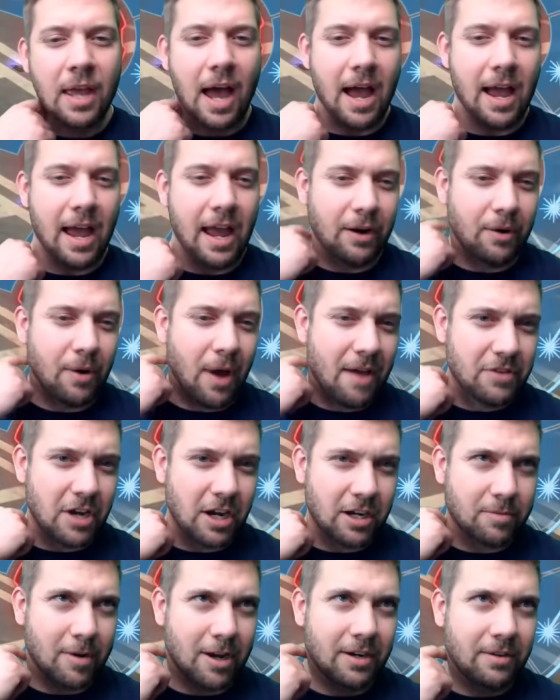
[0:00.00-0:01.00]
And I've
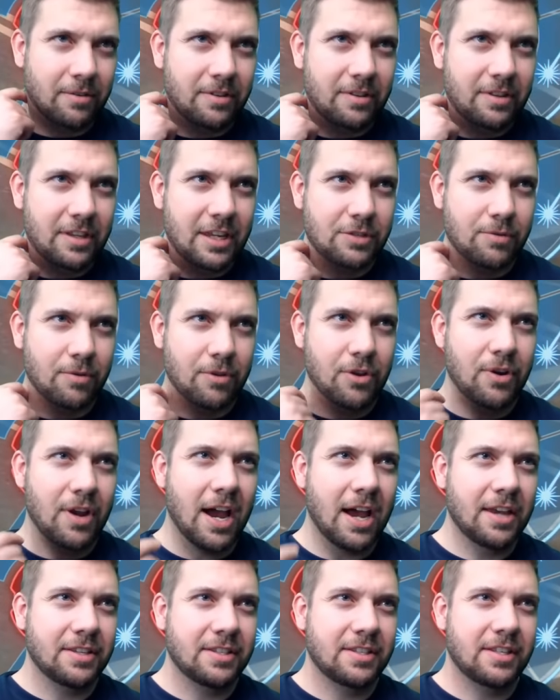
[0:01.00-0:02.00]
talked about this with you
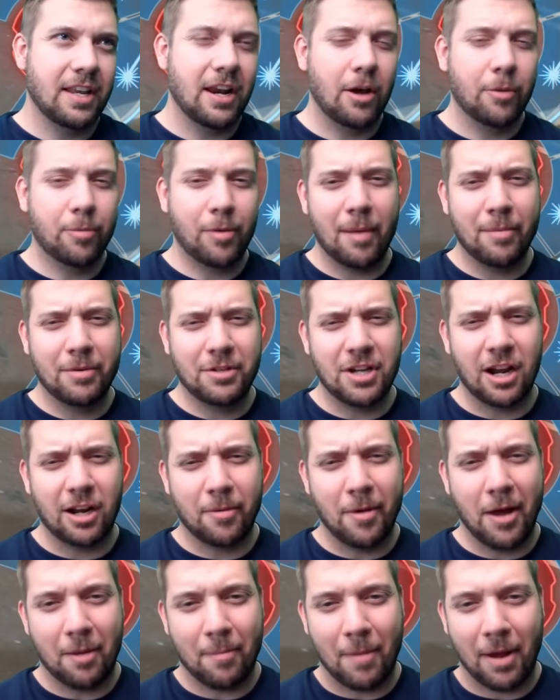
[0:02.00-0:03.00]
guys, and I'll probably talk
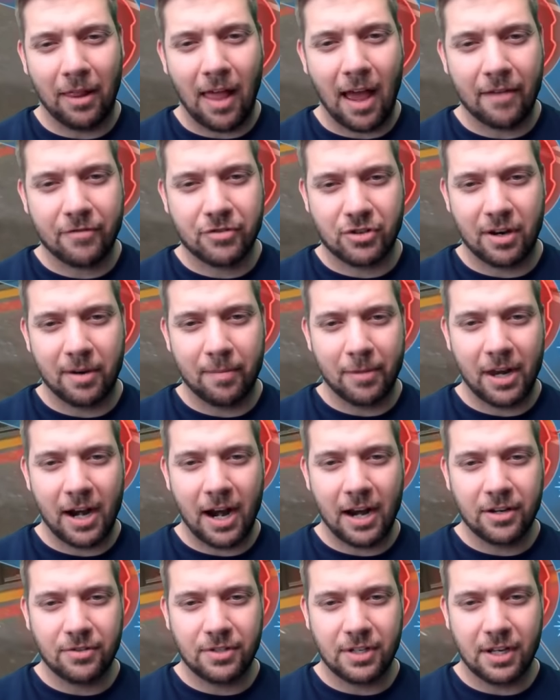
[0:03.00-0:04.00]
about it in my live stream that
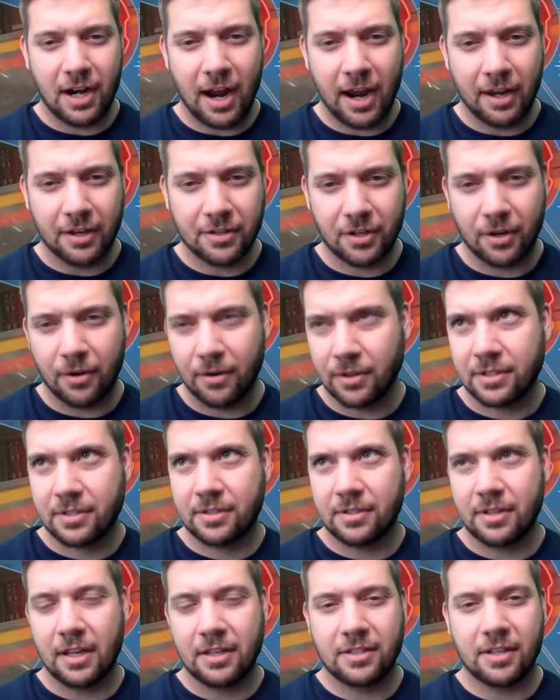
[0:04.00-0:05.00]
I do tonight. So
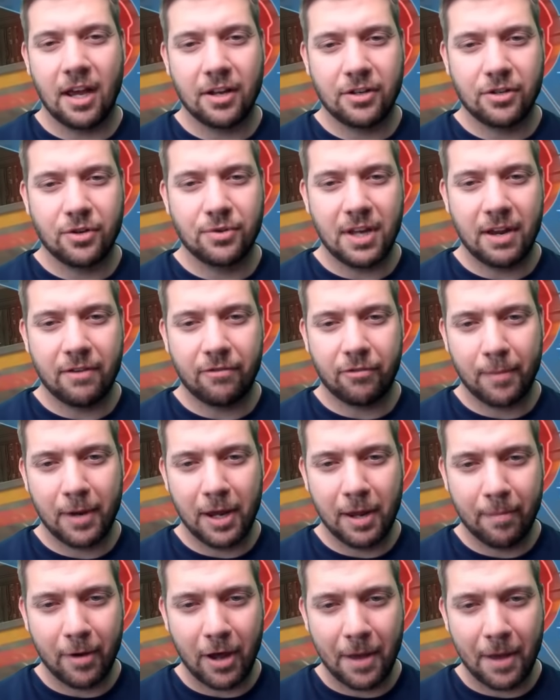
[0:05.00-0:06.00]
it's Tuesday for
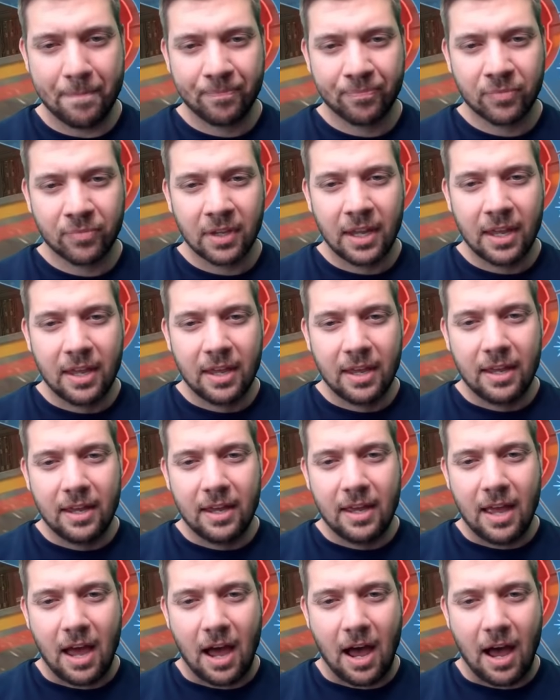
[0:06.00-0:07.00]
me, but
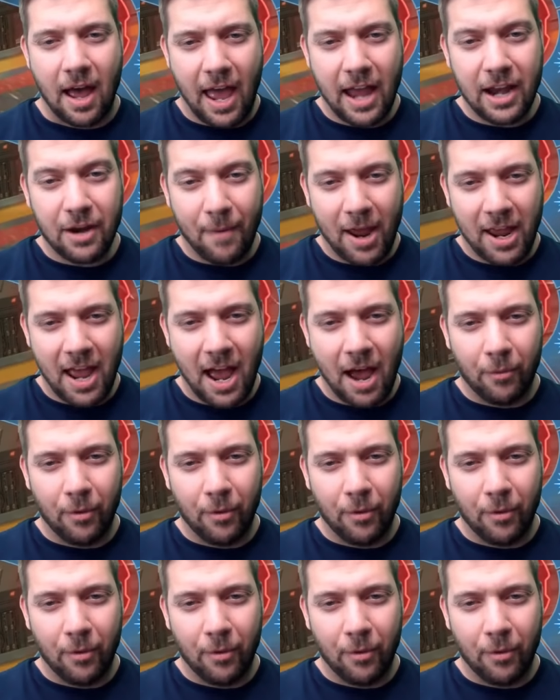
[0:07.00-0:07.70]
anyway, yeah,